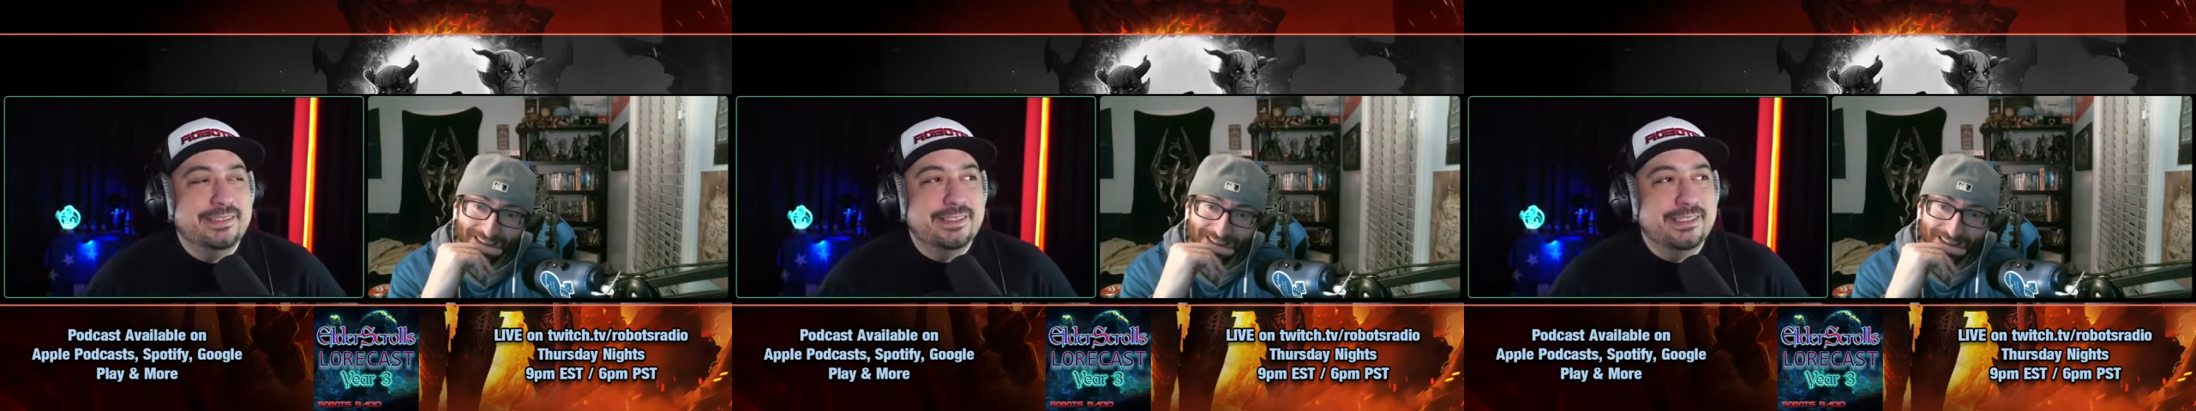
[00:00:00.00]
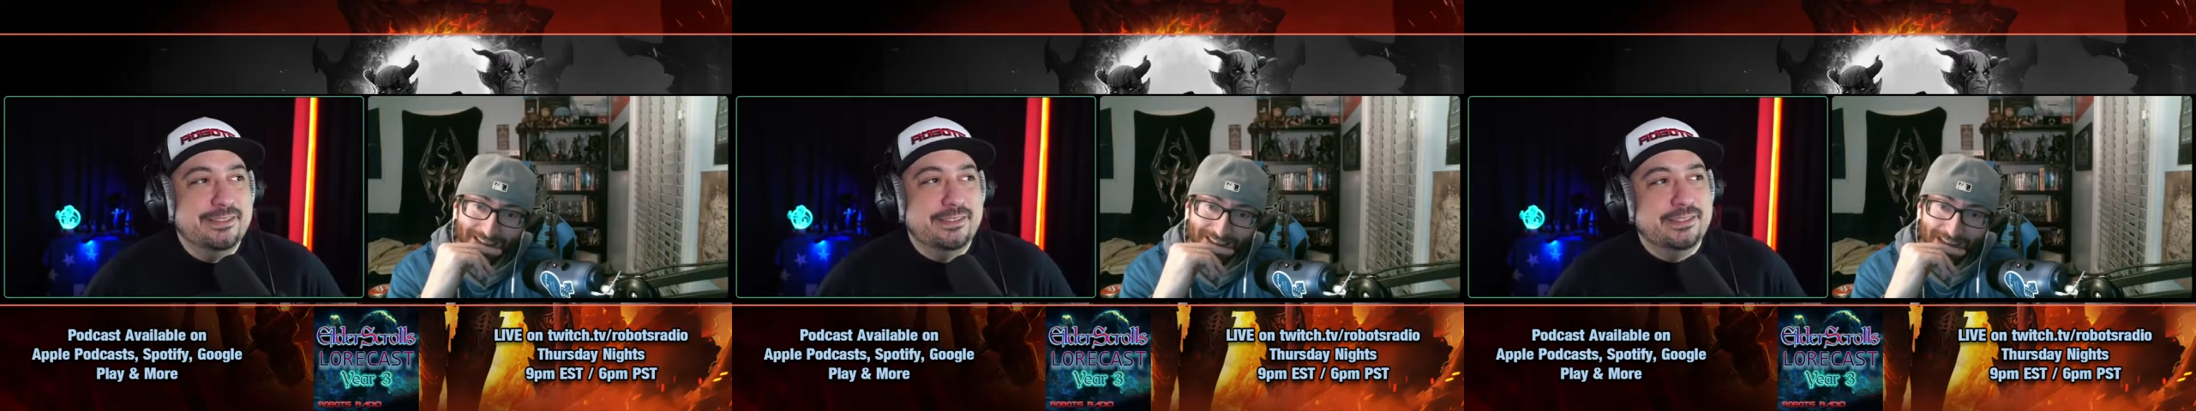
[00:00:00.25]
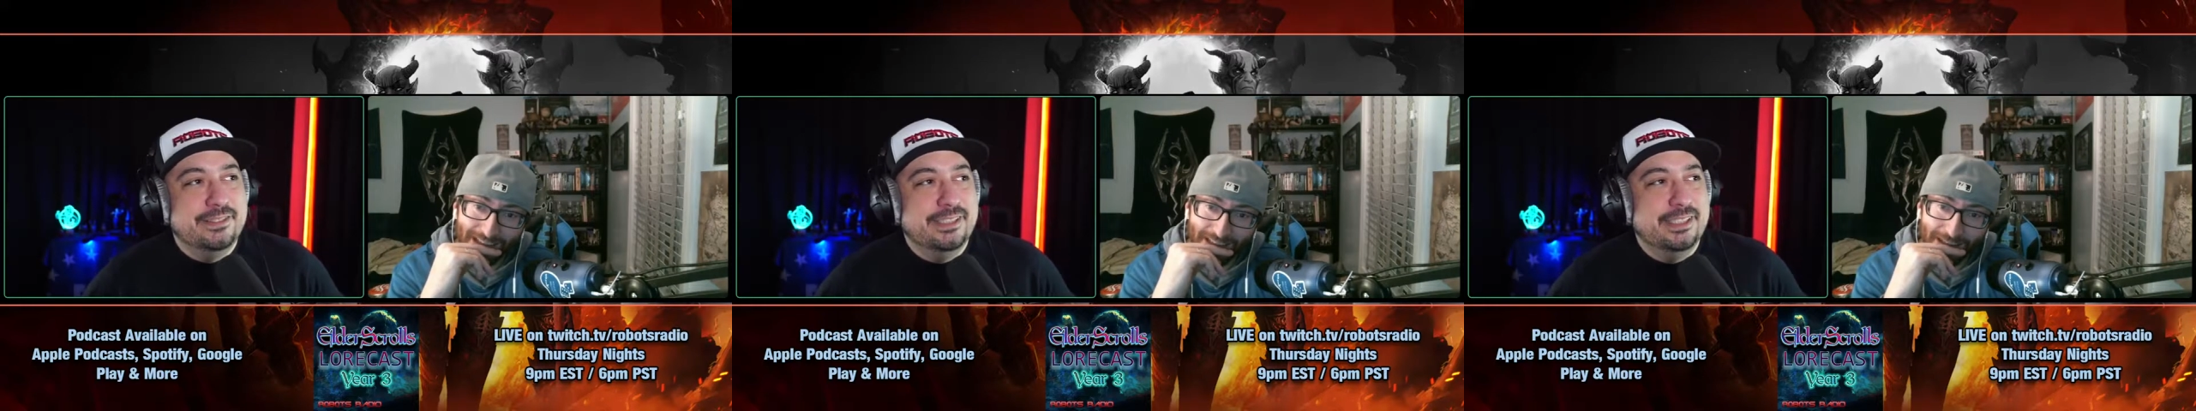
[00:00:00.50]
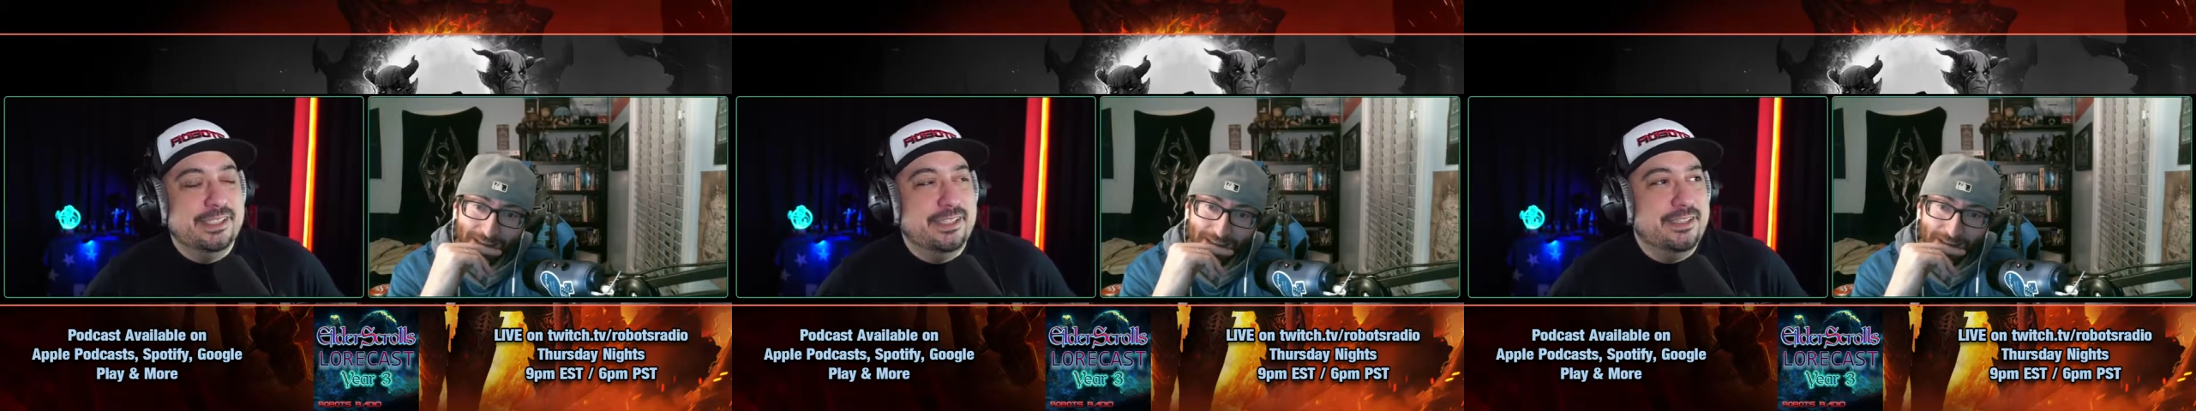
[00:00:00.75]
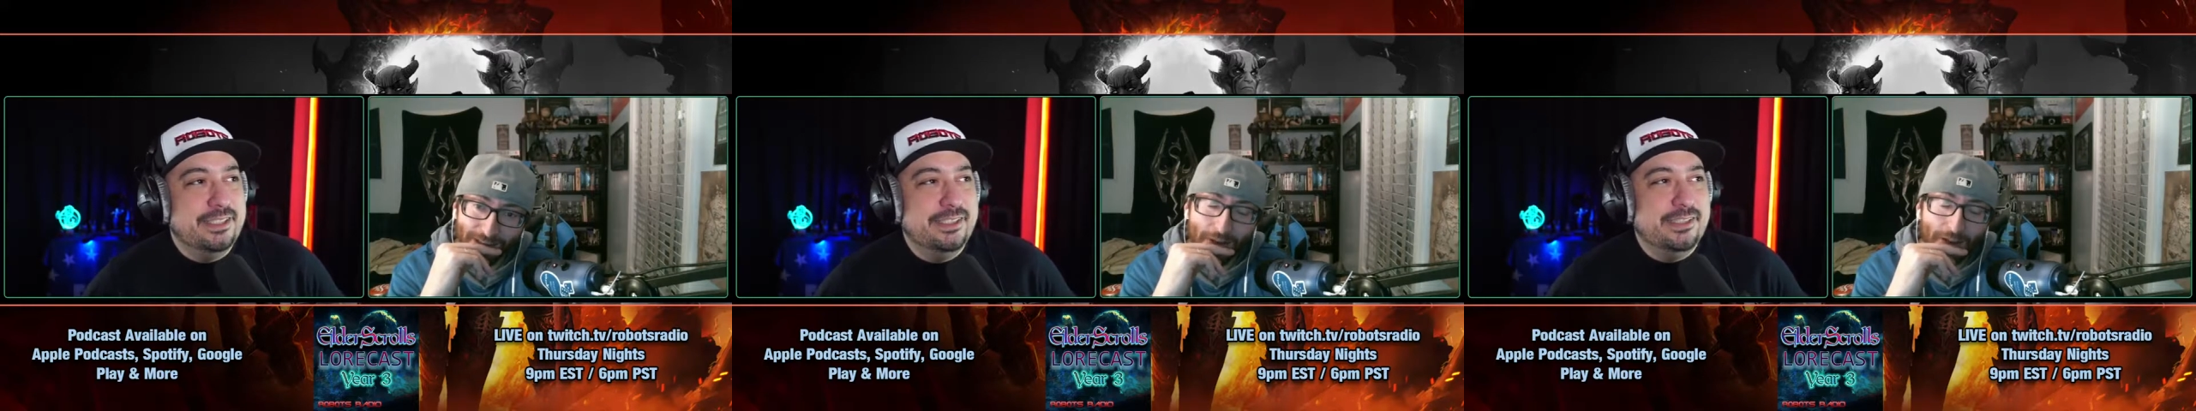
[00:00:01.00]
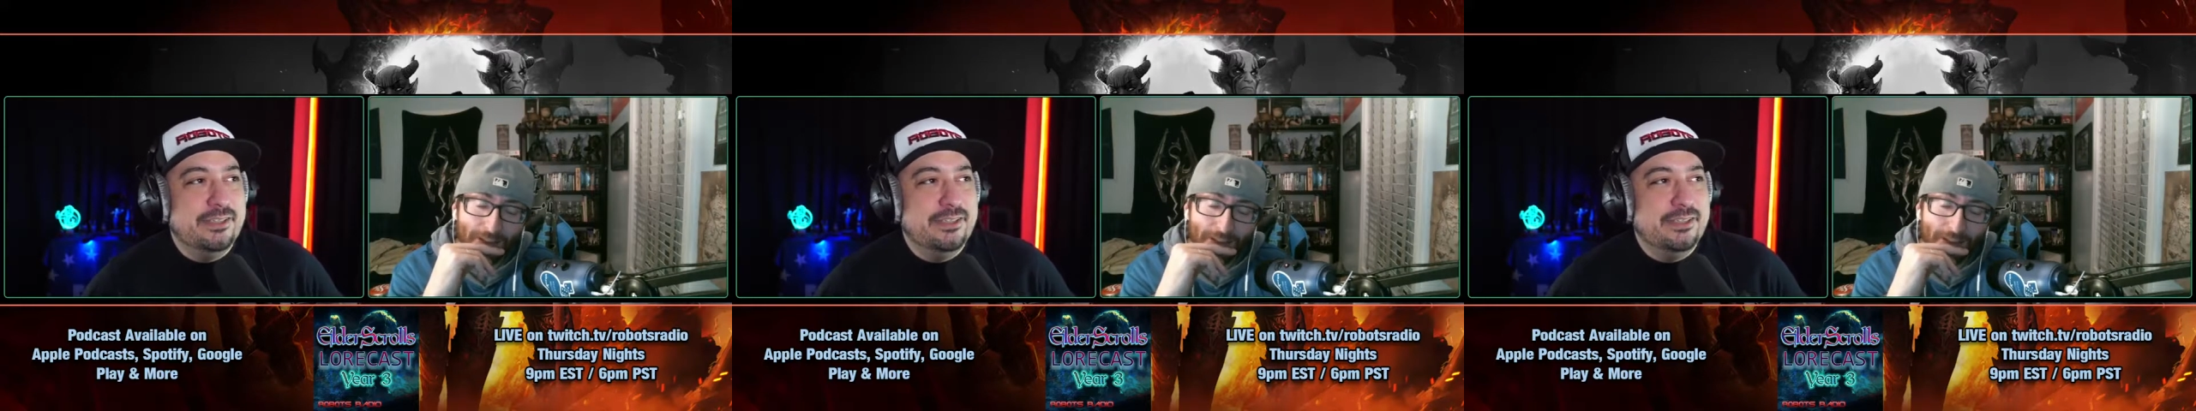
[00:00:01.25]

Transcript: Elder Scrolls. It's all just